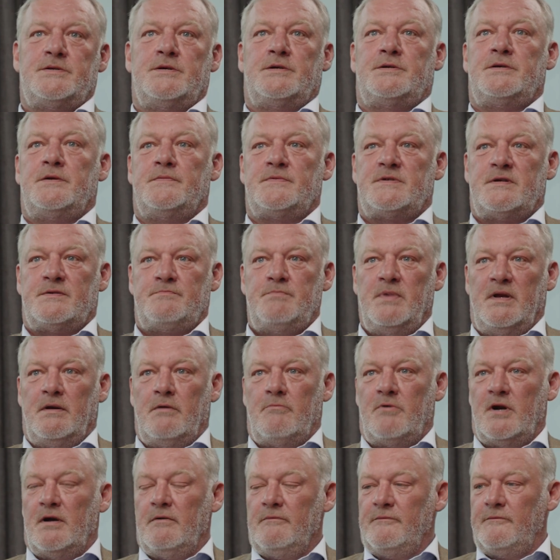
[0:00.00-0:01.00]
systems has been
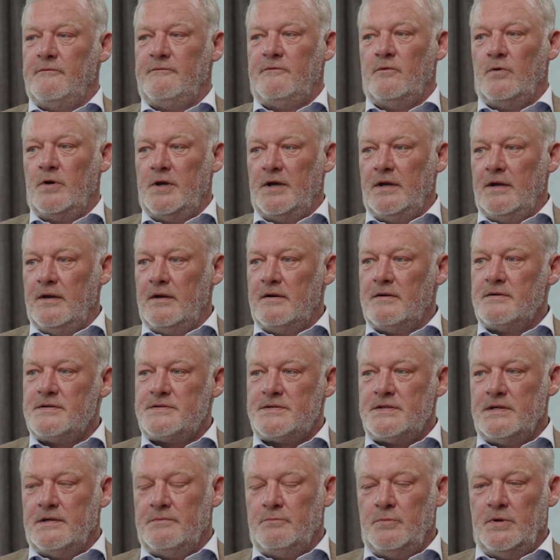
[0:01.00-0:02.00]
around for 40
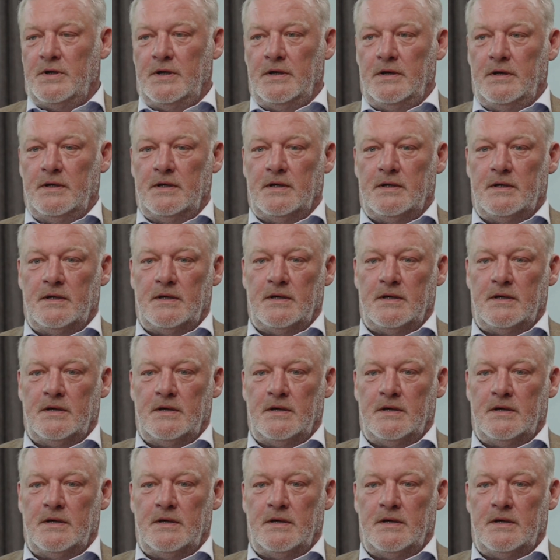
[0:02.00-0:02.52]
years, and we